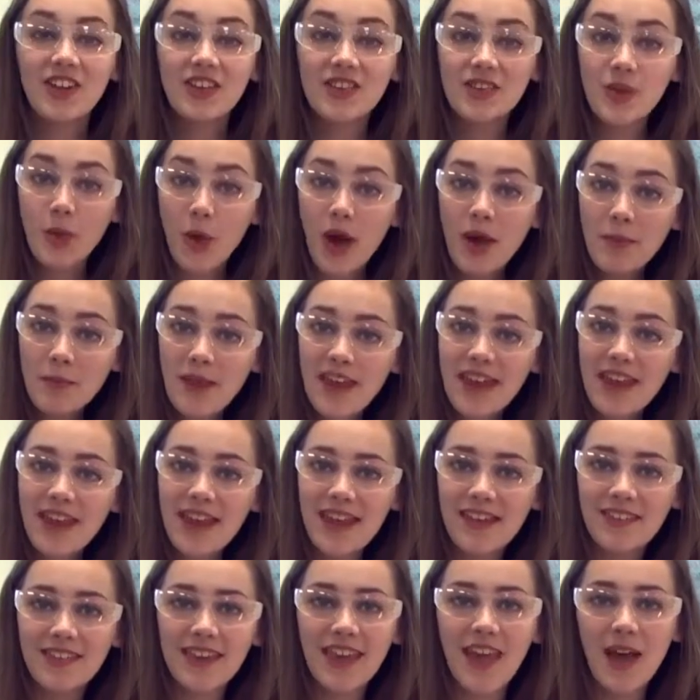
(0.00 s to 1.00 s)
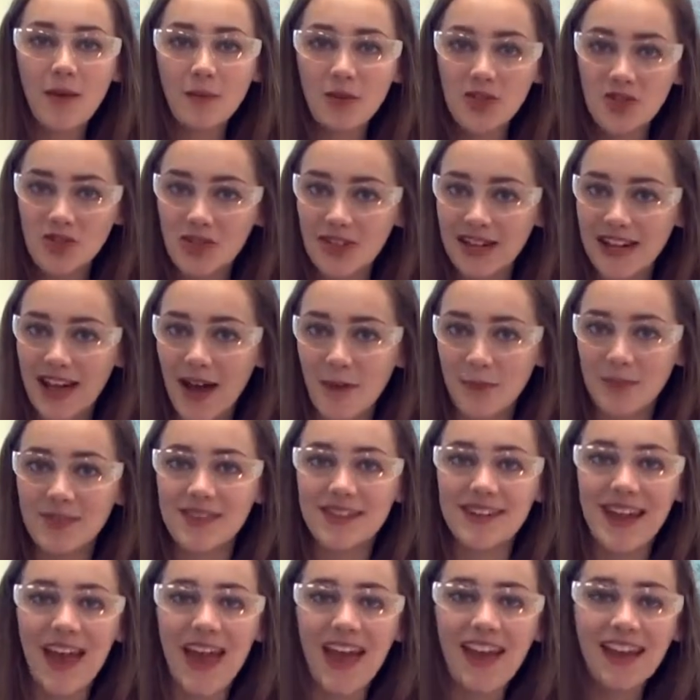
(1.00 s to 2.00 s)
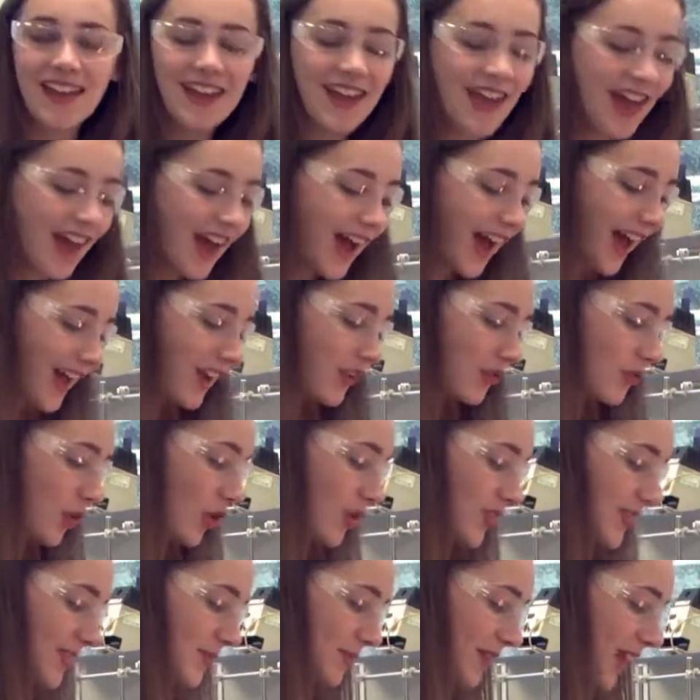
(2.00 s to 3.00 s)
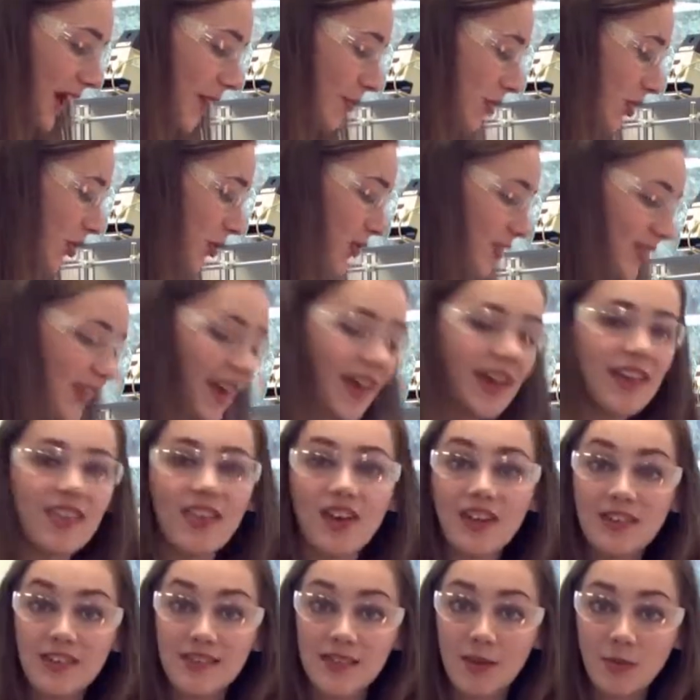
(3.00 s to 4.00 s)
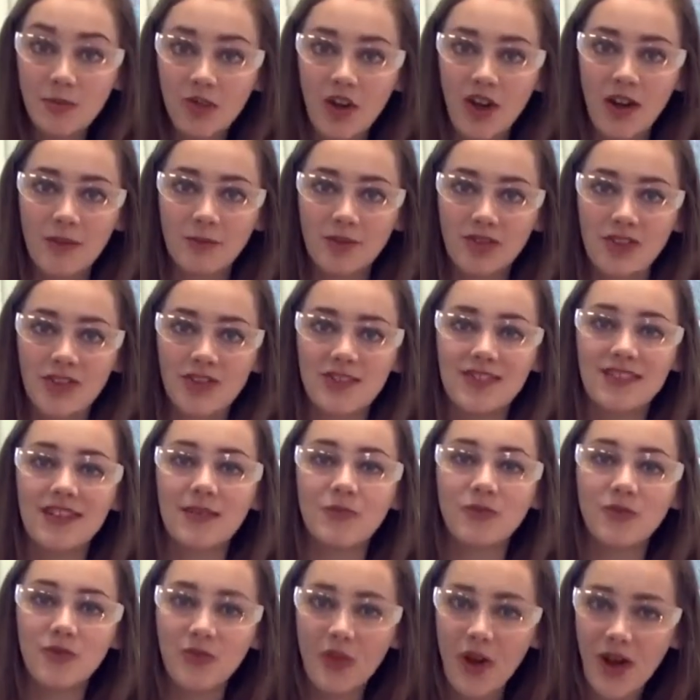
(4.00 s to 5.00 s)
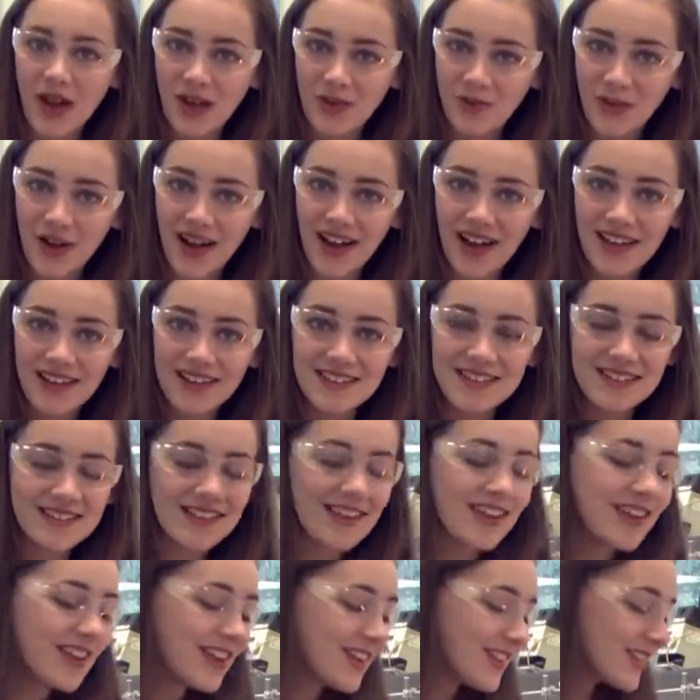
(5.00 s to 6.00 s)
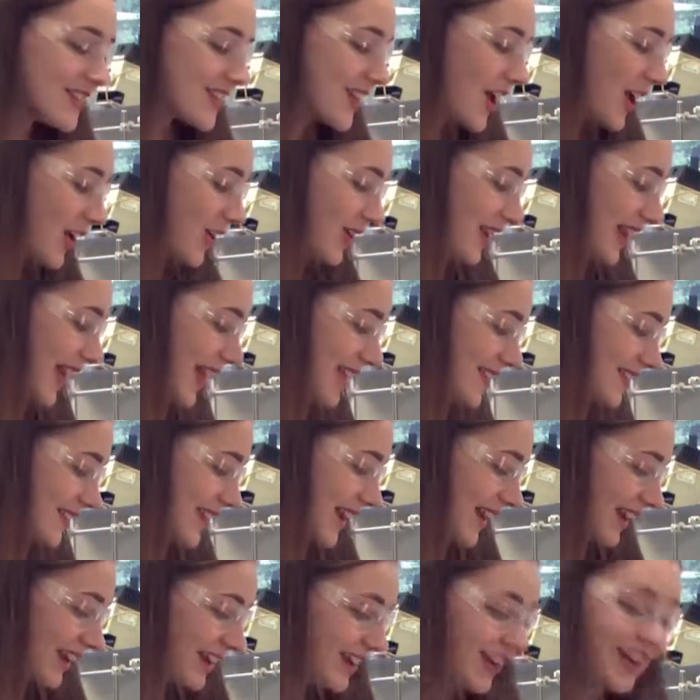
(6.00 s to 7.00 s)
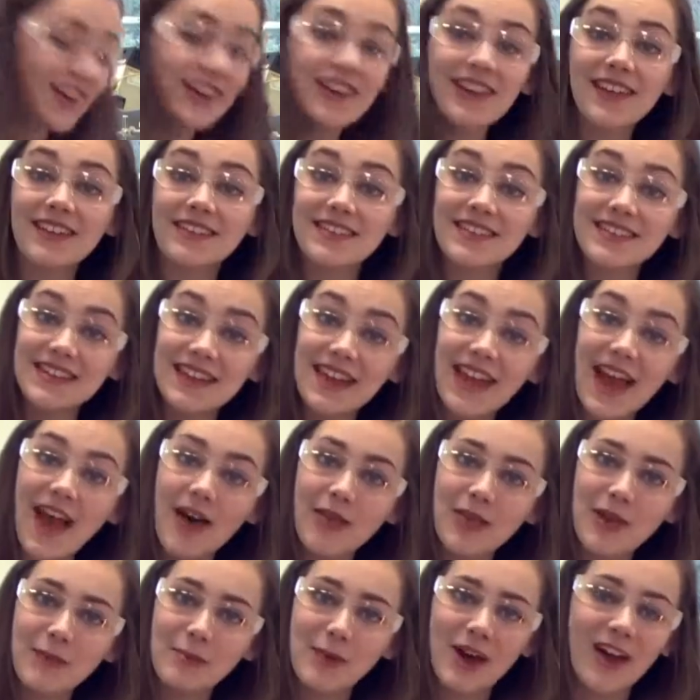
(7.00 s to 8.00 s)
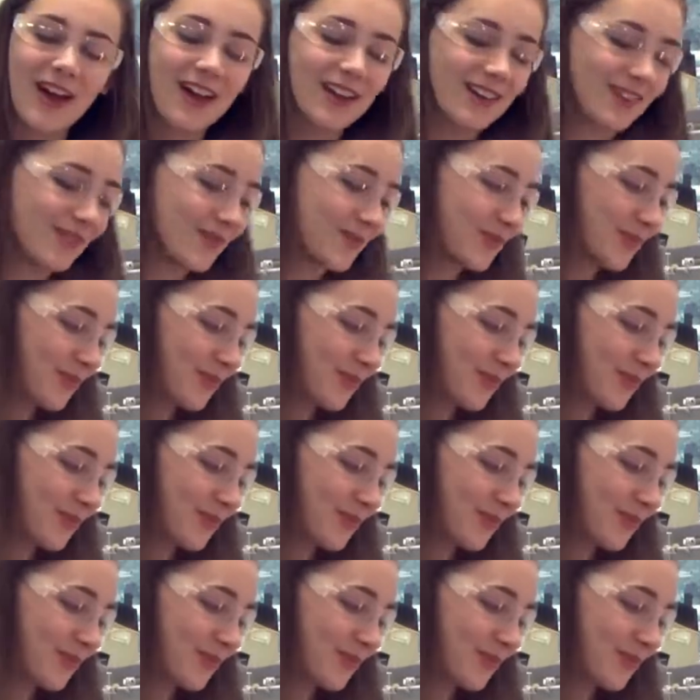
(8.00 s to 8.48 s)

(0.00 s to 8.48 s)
So I'm here in the chemistry lab today, and I've got some chemicals here that are sometimes used in fireworks. So let's take a look and see how they burn.